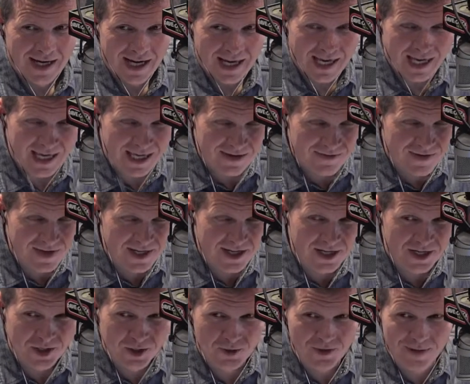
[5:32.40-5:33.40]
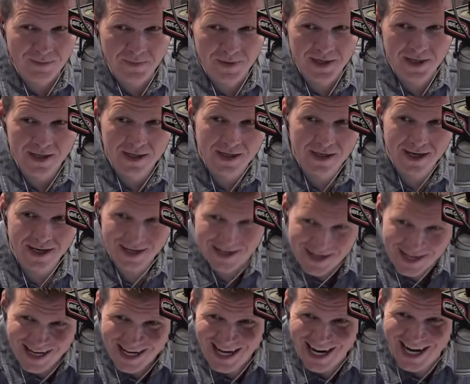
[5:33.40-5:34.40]
heaving and dripping and
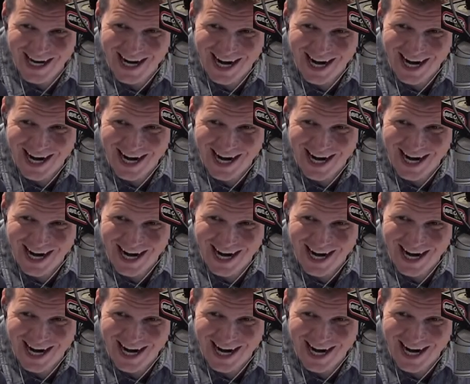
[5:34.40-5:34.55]
oh, like